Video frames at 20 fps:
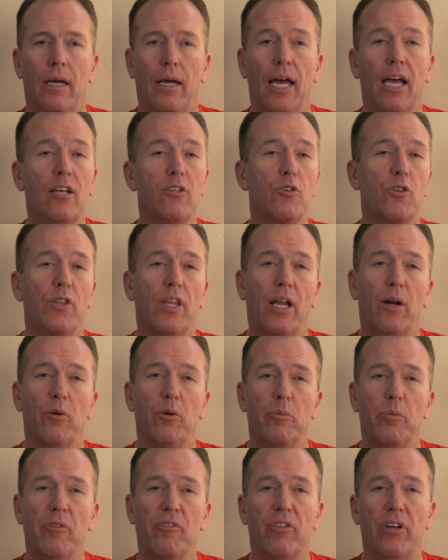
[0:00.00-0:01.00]
I also thought it
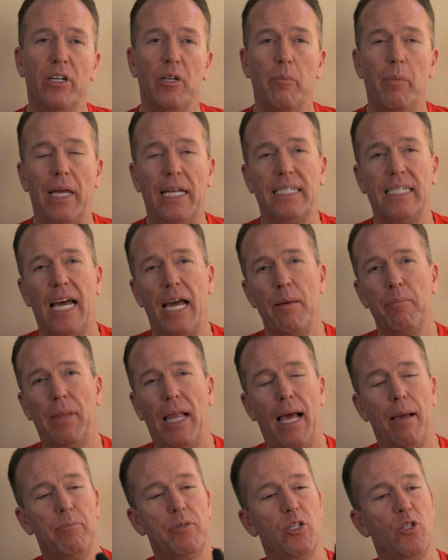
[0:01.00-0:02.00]
would be fun to make time
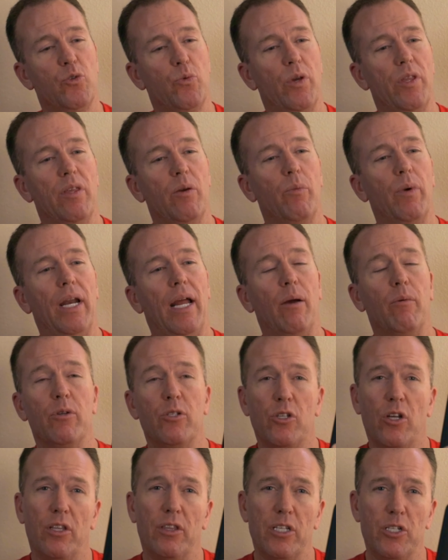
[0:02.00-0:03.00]
lapses with it when I
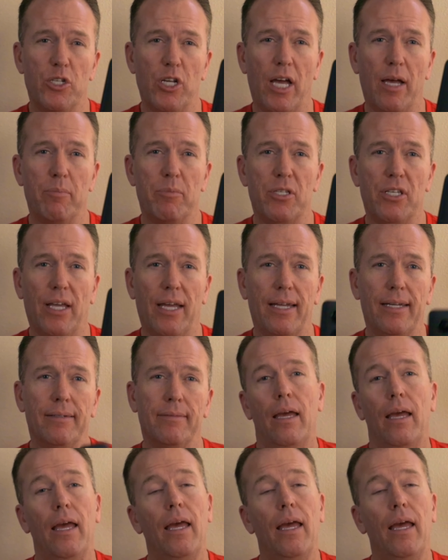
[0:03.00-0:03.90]
was on the job site.